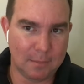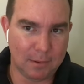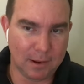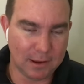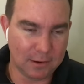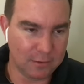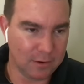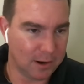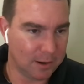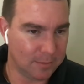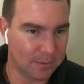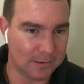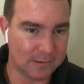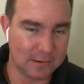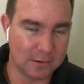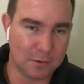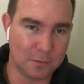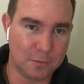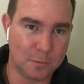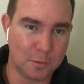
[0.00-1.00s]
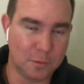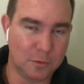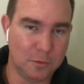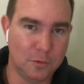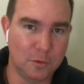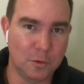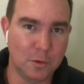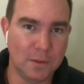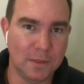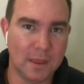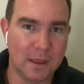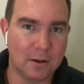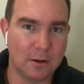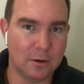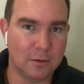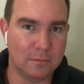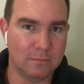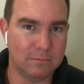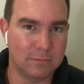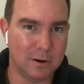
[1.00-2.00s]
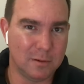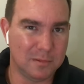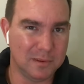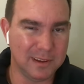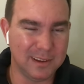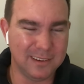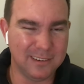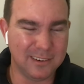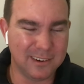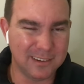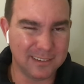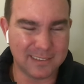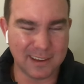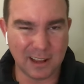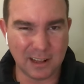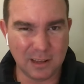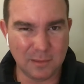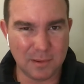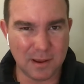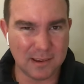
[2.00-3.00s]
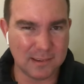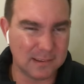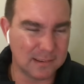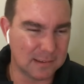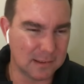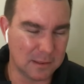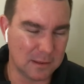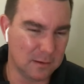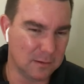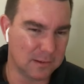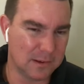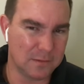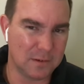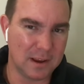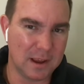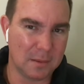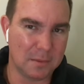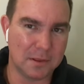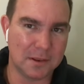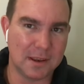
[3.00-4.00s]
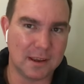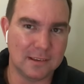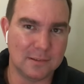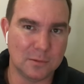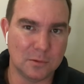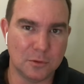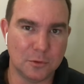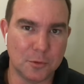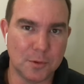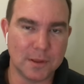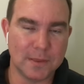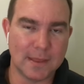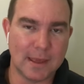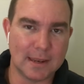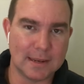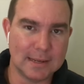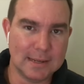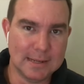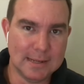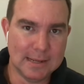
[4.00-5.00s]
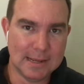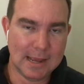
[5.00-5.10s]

Blake Green and myself were doing that on probably not a daily basis. I think it was every couple of days we're doing that.